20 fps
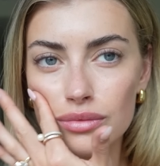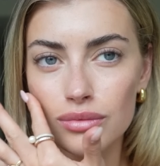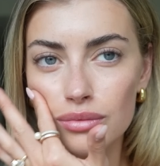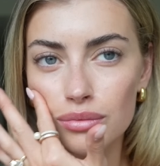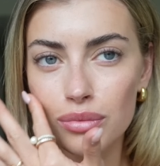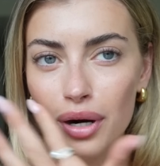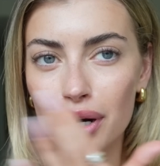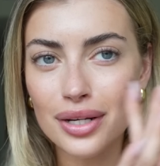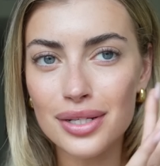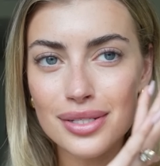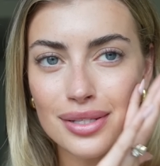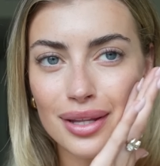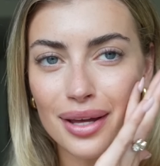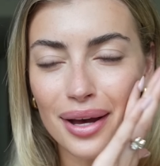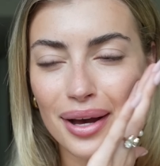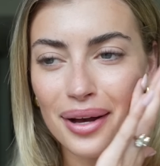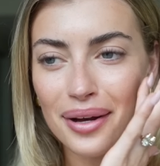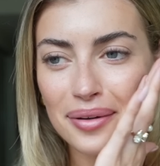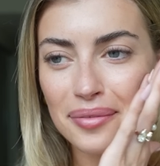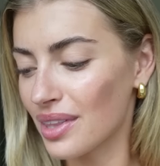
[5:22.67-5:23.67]
Press
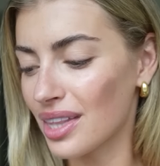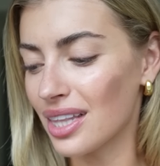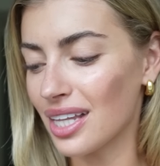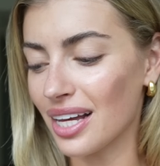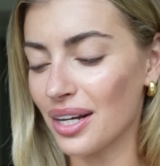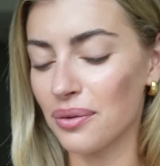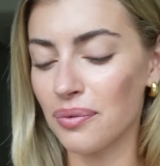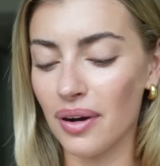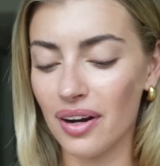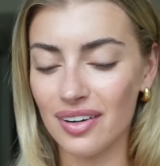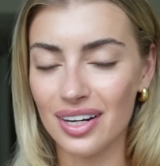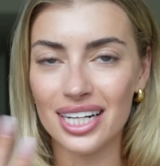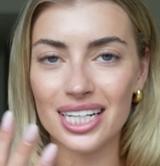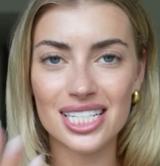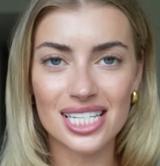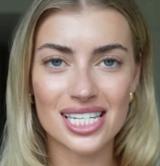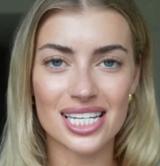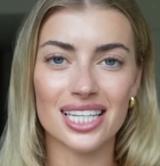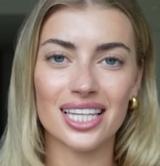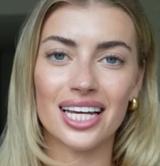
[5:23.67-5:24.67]
there, like where I can
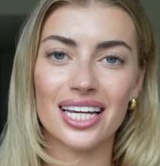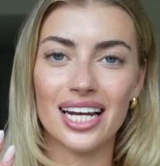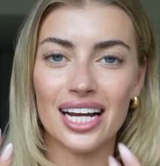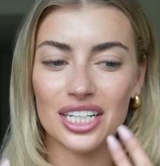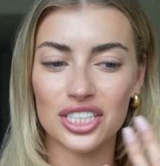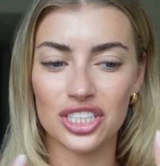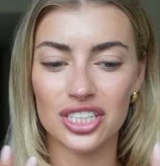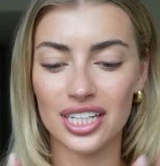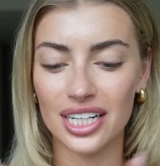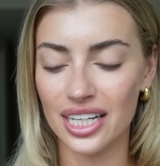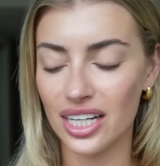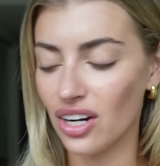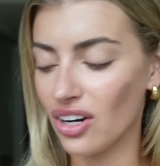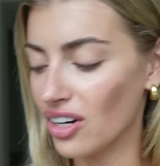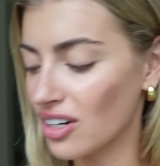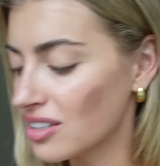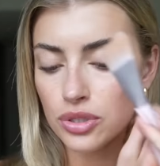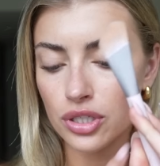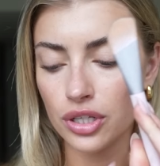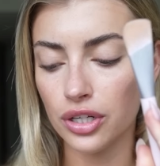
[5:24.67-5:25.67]
see they naturally are.
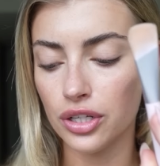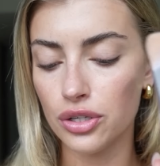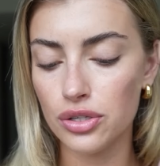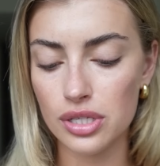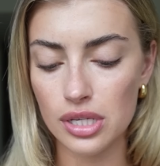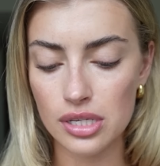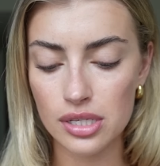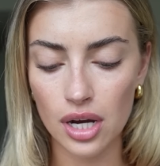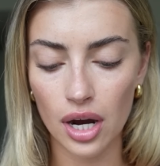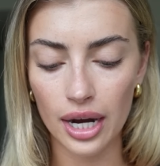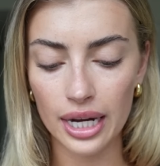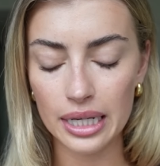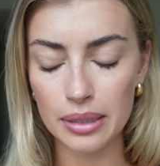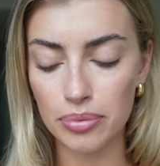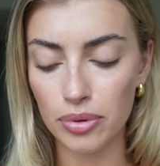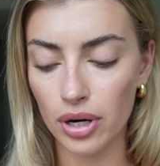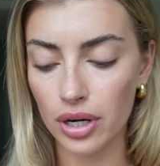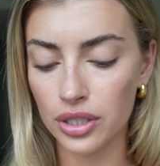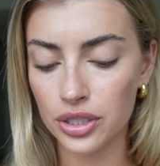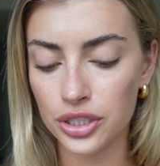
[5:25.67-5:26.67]
I'm gonna use this Kylie
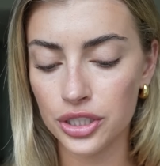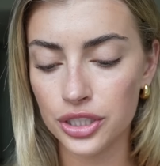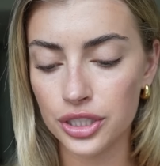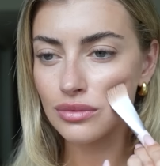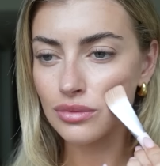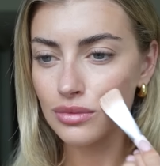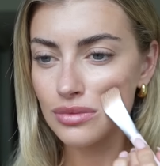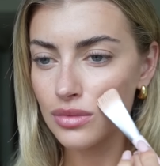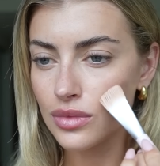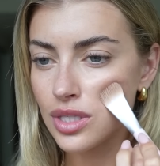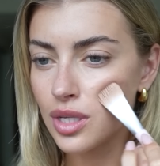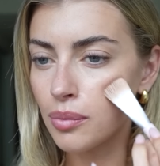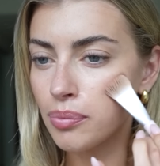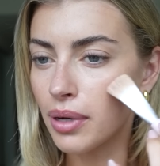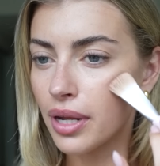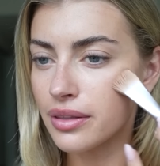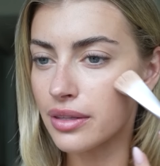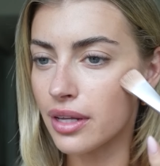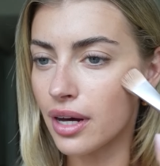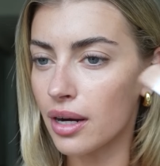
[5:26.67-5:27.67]
brush to
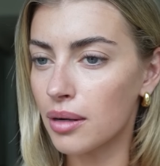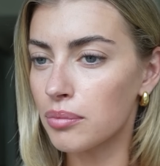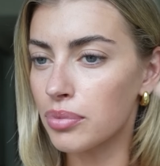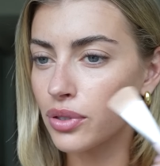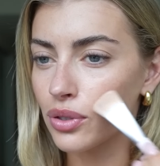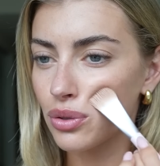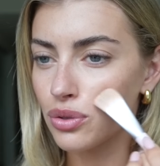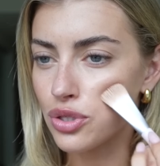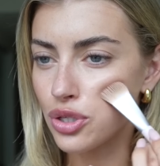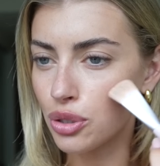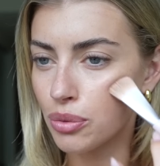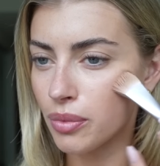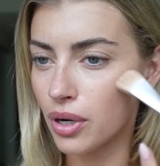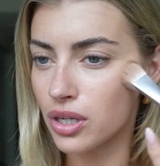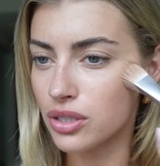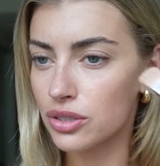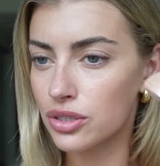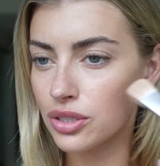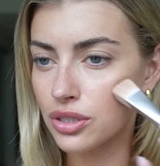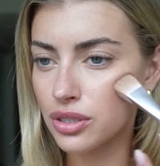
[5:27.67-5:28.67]
blend that, but not too
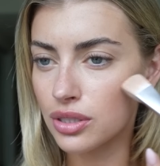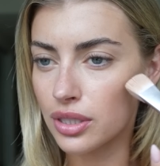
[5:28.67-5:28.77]
much.